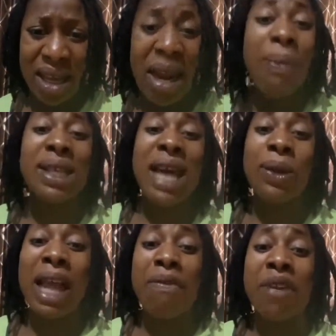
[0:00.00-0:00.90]
Now, but
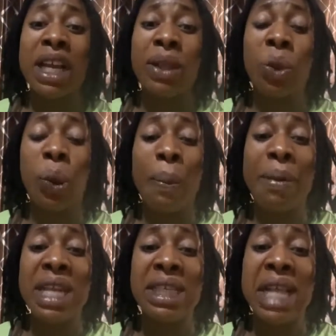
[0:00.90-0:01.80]
South Africa tolo
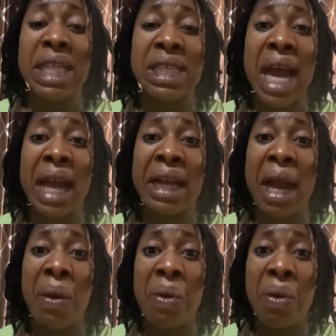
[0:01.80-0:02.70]
president
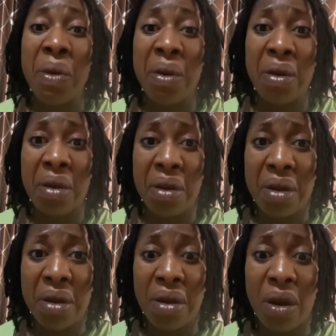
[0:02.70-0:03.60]
hangao,
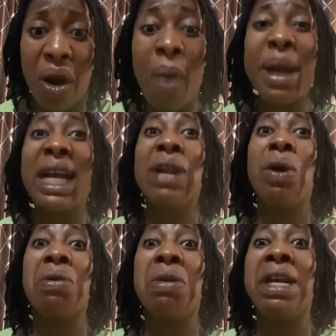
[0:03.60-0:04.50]
obeka
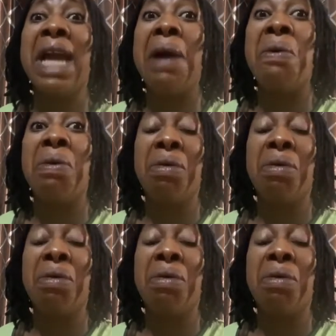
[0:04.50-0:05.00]
norungao,